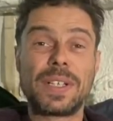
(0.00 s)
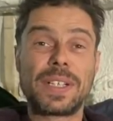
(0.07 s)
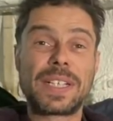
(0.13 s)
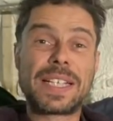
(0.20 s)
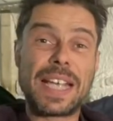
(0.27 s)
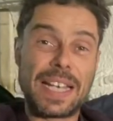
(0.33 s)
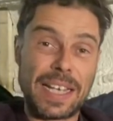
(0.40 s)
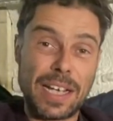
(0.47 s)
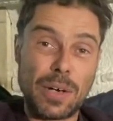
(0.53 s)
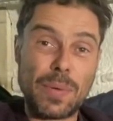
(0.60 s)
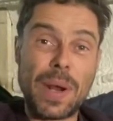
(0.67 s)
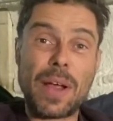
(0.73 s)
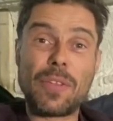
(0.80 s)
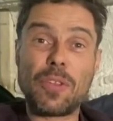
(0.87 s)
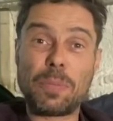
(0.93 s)
Getting
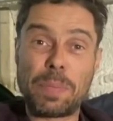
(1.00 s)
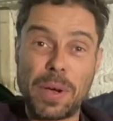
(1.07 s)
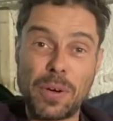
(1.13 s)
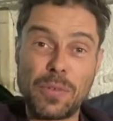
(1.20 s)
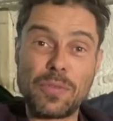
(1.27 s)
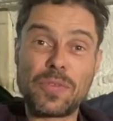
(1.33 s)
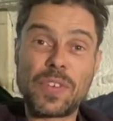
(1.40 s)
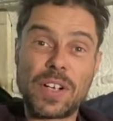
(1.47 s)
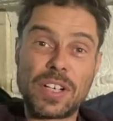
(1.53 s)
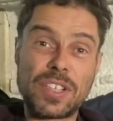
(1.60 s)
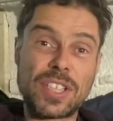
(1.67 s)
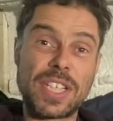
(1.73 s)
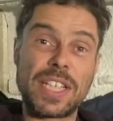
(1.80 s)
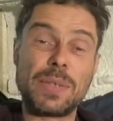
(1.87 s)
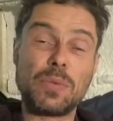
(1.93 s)
around the boat
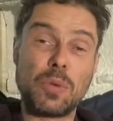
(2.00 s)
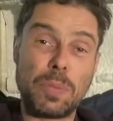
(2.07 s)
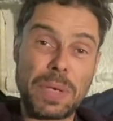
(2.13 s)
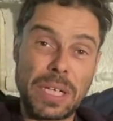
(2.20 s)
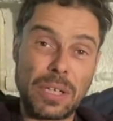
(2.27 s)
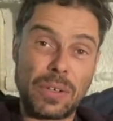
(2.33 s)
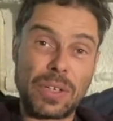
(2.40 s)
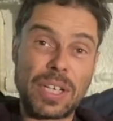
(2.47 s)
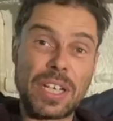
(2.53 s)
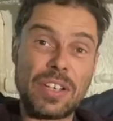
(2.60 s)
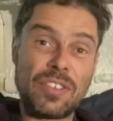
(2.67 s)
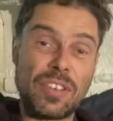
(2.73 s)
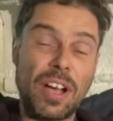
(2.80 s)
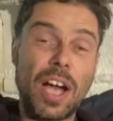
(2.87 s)
firstly will be a lot easier.